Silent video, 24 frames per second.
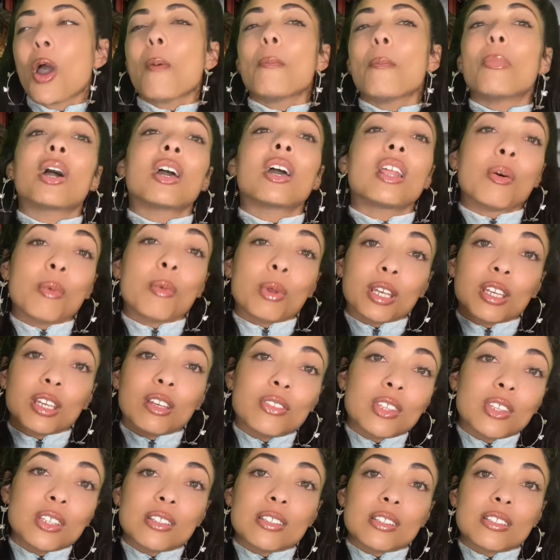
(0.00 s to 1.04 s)
But I want to give
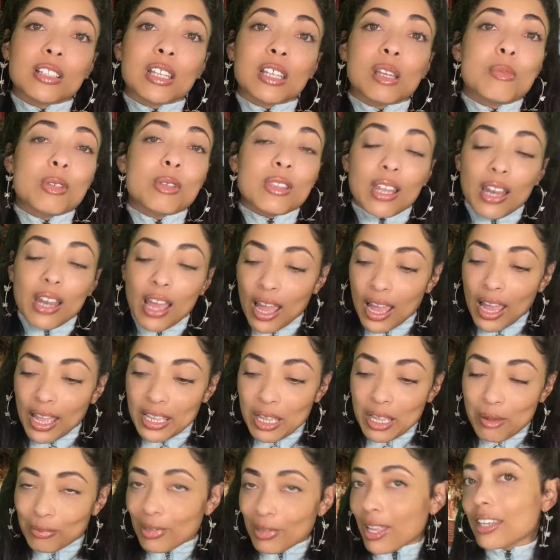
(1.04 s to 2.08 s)
the disclaimer that I
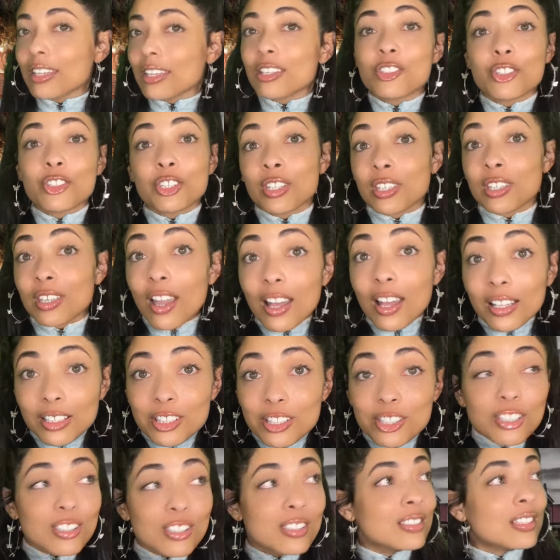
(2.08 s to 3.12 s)
am not a
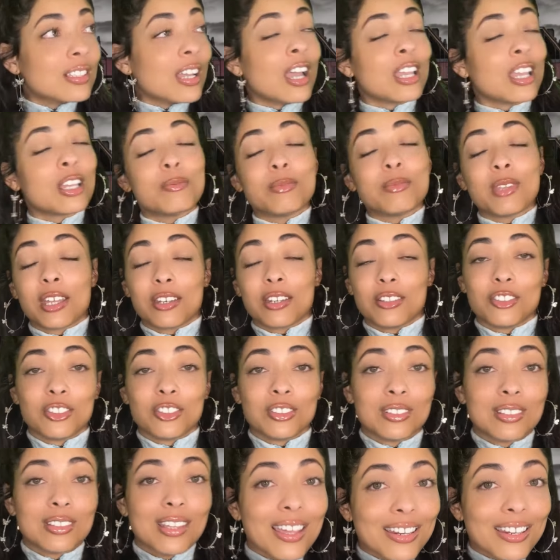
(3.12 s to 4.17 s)
genealogist. I am not a
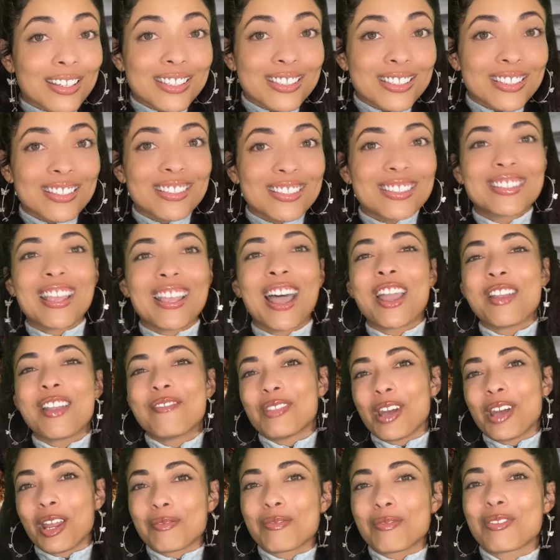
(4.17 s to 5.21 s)
geneticist. I am
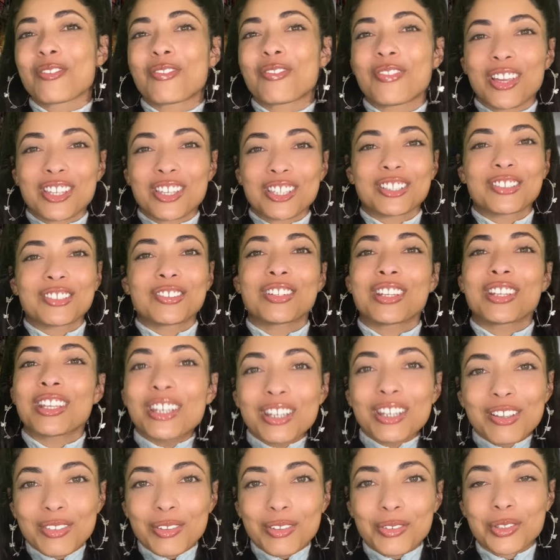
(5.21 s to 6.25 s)
not a professional in
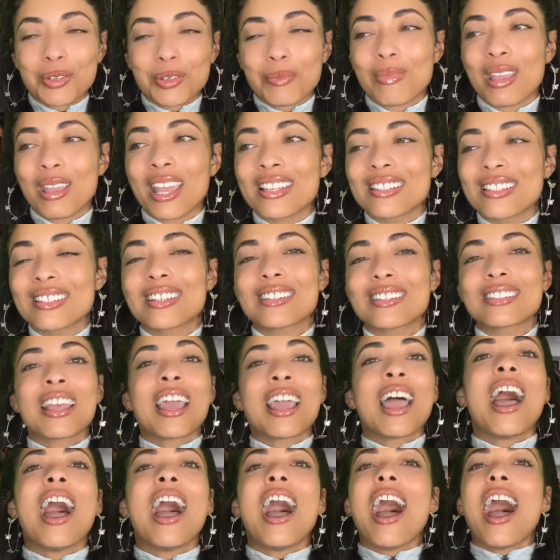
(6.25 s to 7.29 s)
any of those capacities.
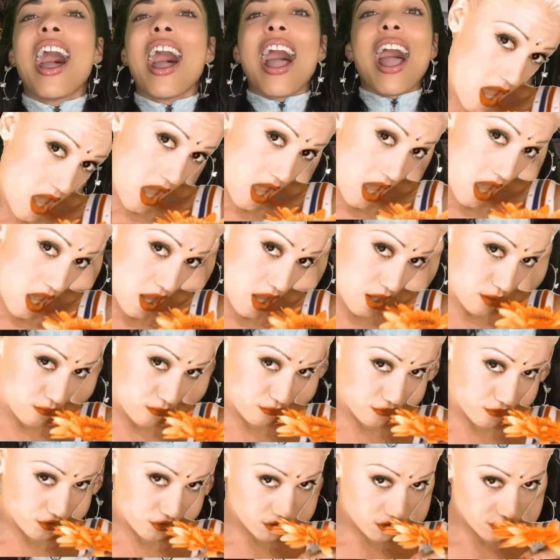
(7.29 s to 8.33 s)
I'm
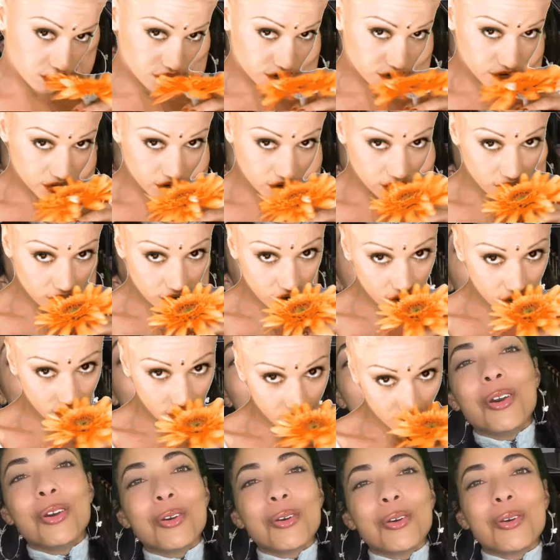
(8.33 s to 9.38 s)
just a girl
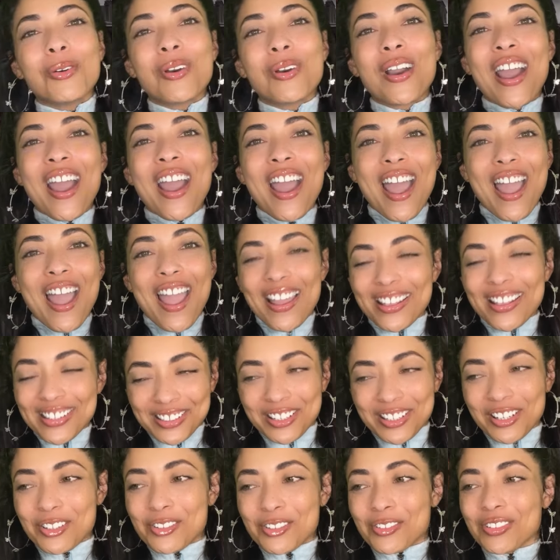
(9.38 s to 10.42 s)
who has
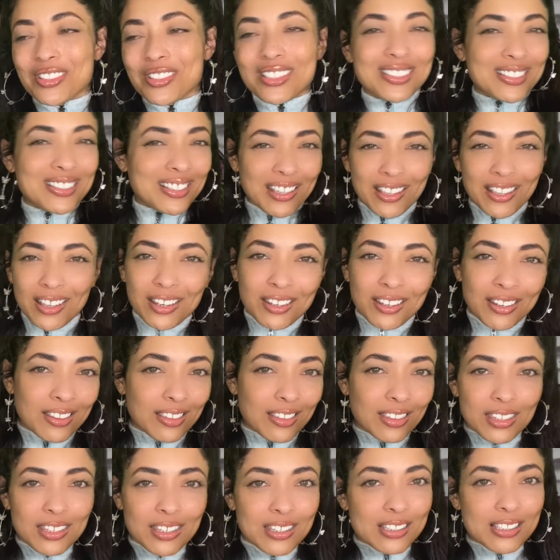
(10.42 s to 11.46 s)
an interest in
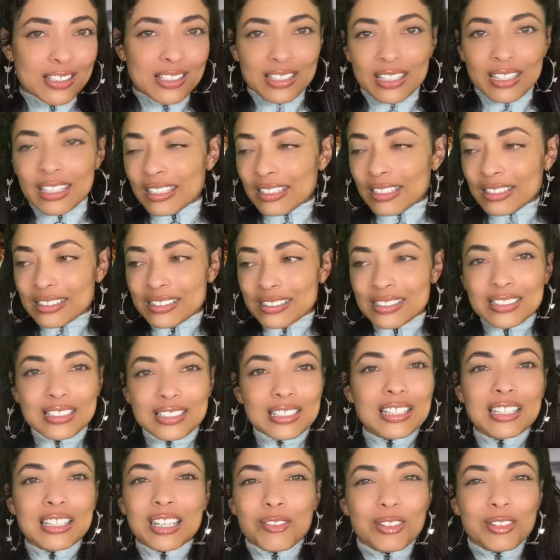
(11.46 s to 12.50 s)
these things and
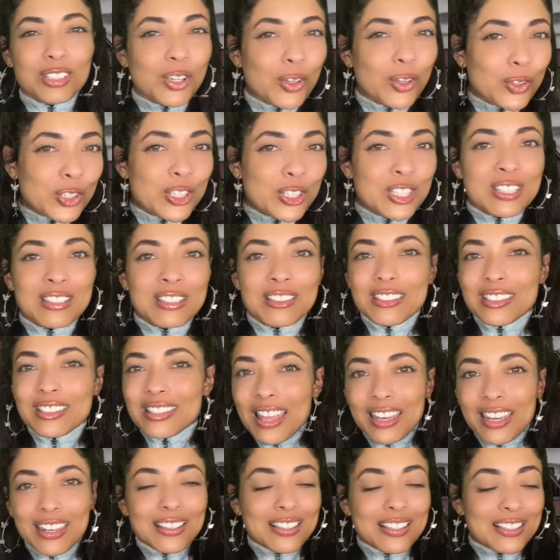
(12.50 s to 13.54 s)
DNA results and
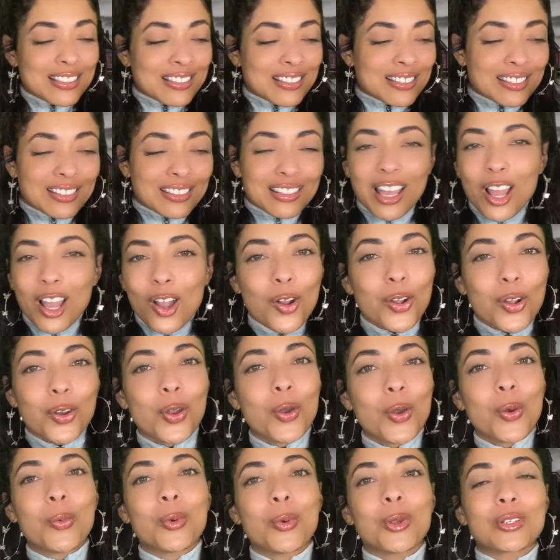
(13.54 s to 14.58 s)
genetics and how it
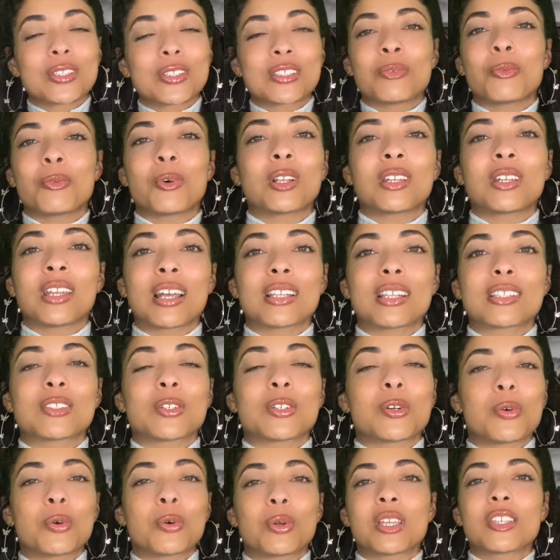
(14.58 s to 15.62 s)
all works and whatnot.
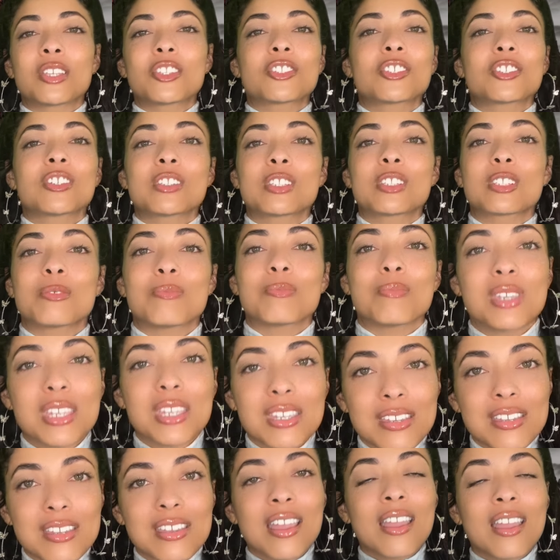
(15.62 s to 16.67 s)
So it's just
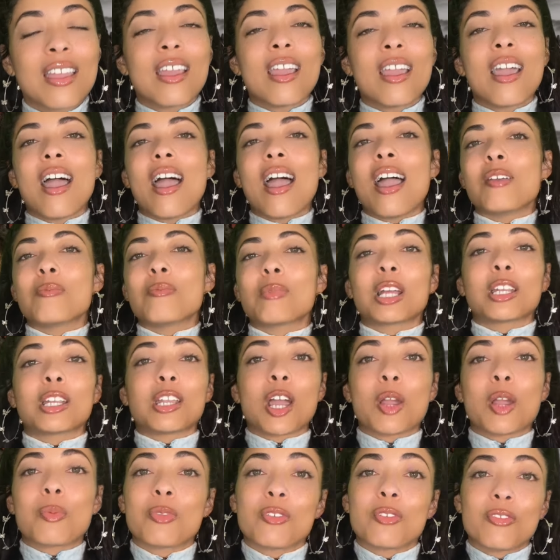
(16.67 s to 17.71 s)
me and my
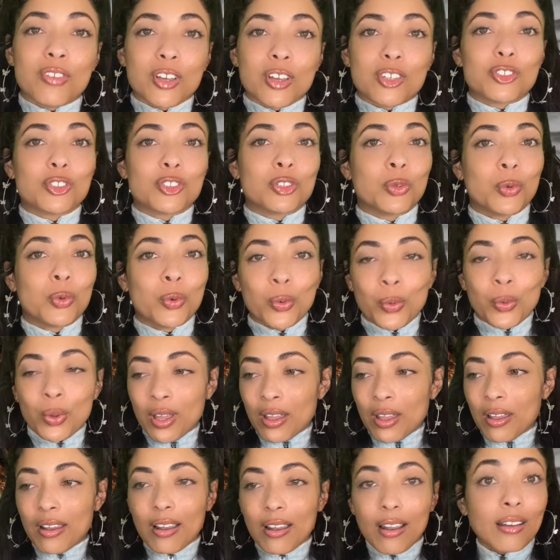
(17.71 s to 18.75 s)
non-professional
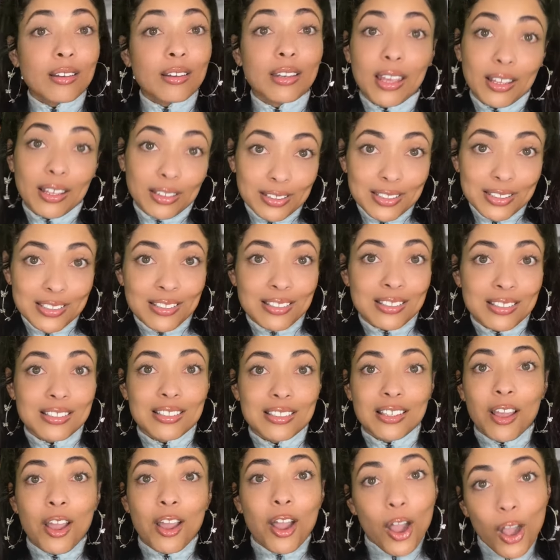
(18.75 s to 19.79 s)
analysis
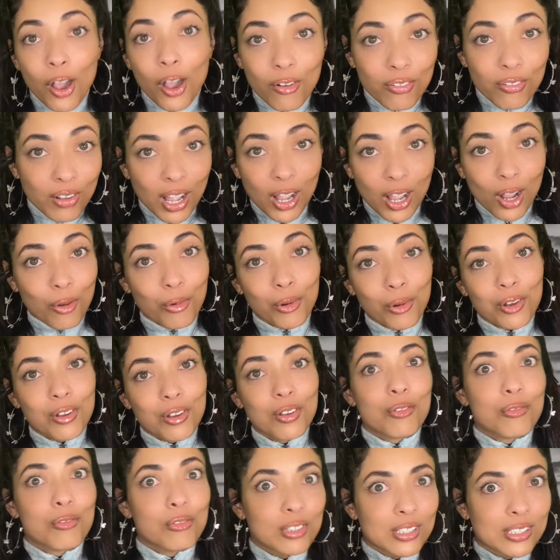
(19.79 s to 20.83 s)
of our
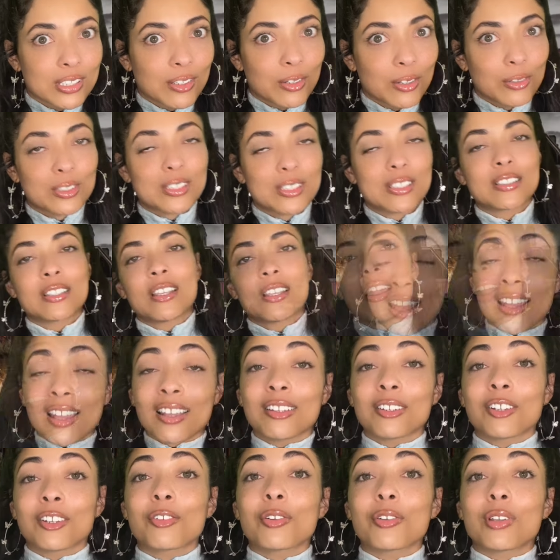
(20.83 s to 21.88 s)
results. I
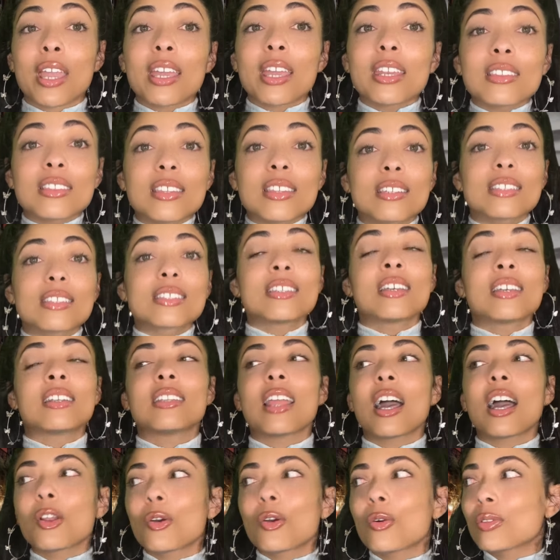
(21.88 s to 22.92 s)
created this
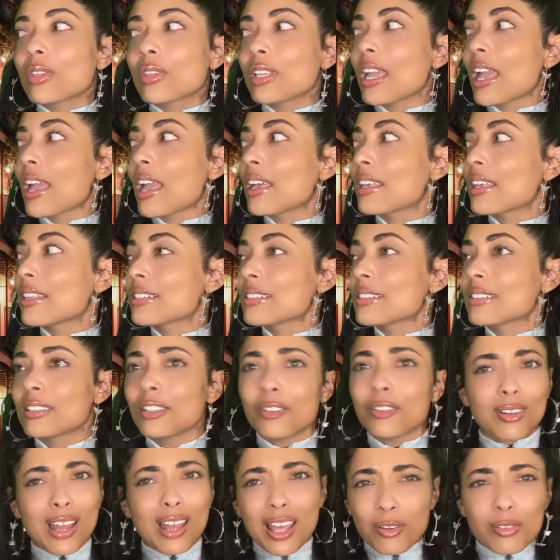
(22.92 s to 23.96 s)
not only as, you
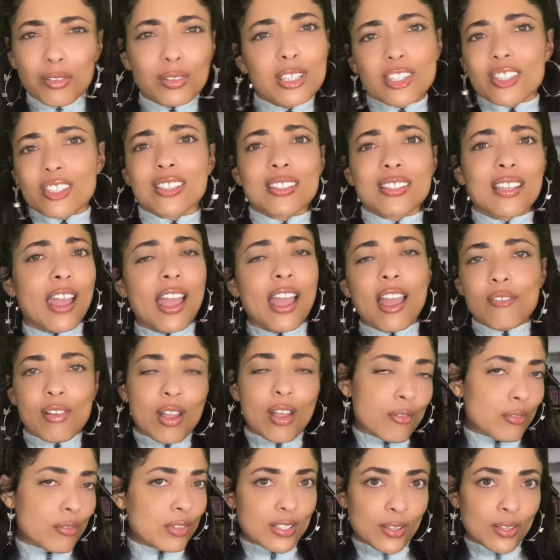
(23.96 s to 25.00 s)
know, not only just to have
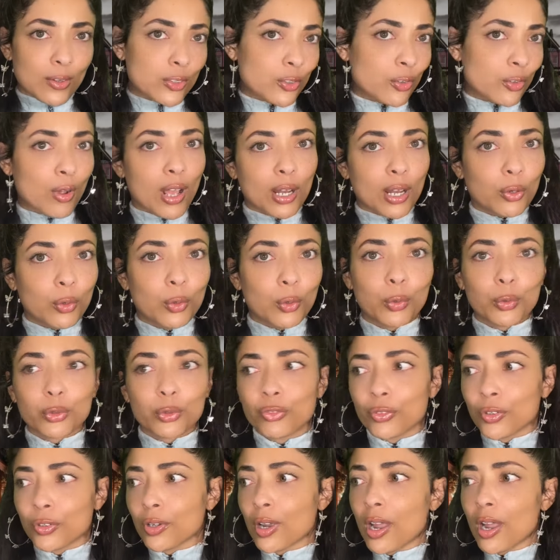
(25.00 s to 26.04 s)
our results chronicled
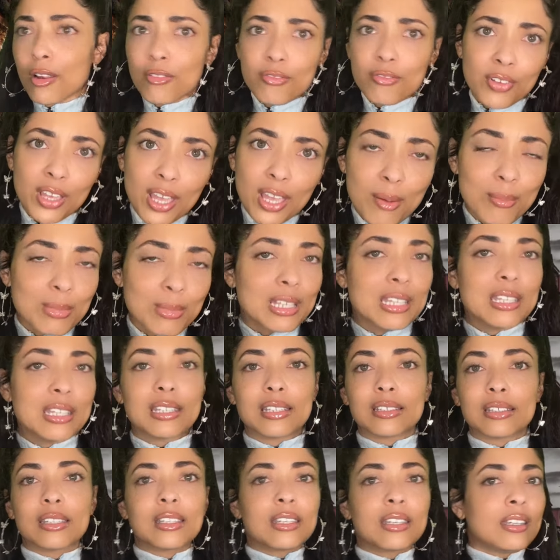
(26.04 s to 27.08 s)
for our family
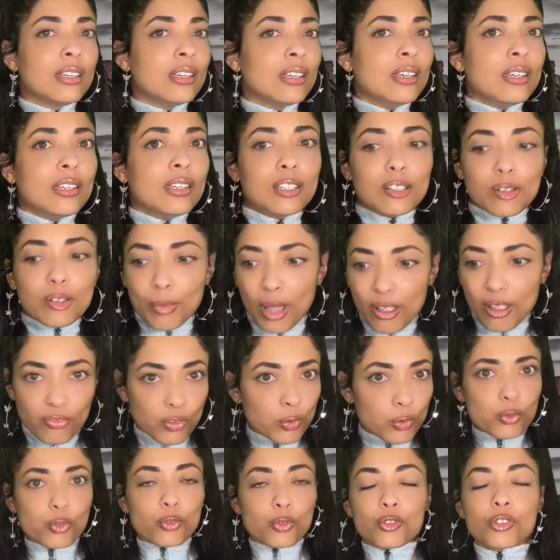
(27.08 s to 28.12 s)
and, you know, my
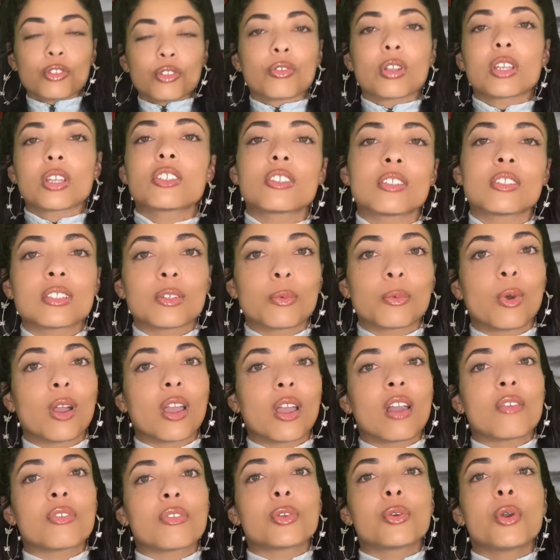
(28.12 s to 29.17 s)
future generations and what
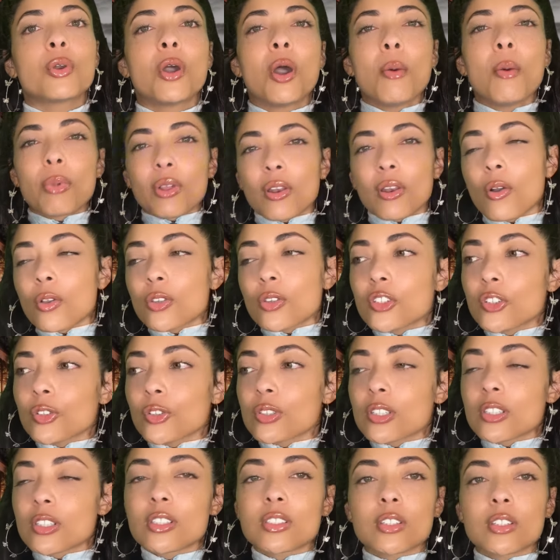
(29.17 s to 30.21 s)
have you, but also
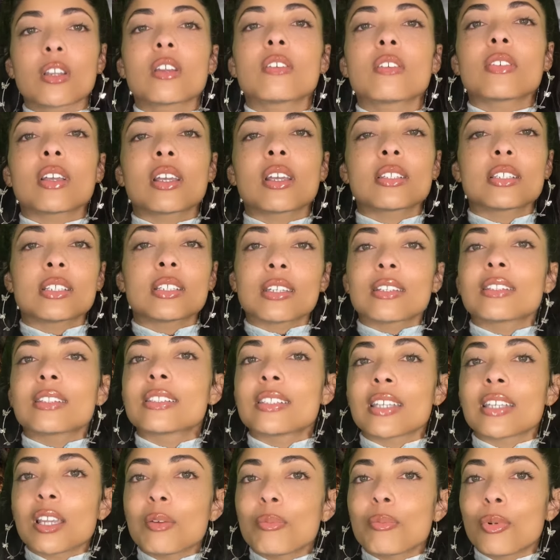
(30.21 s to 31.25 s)
to serve as an
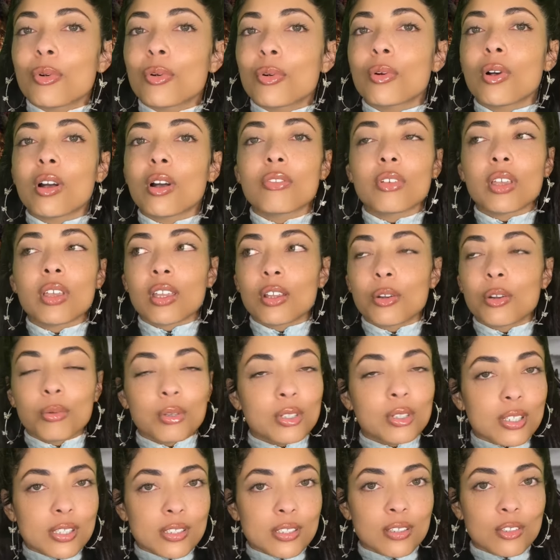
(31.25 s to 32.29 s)
example of a
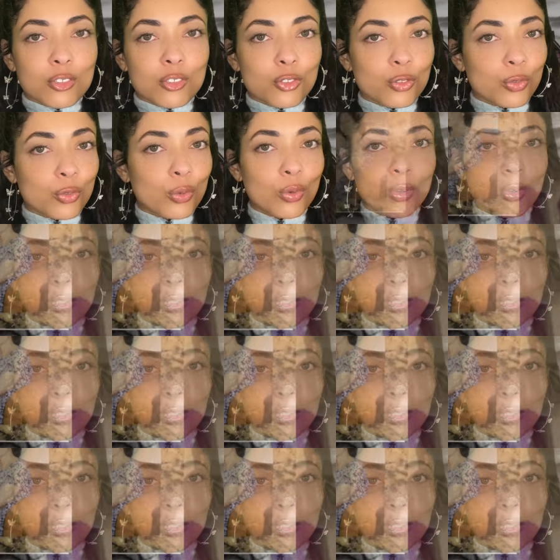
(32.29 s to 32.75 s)
quintessential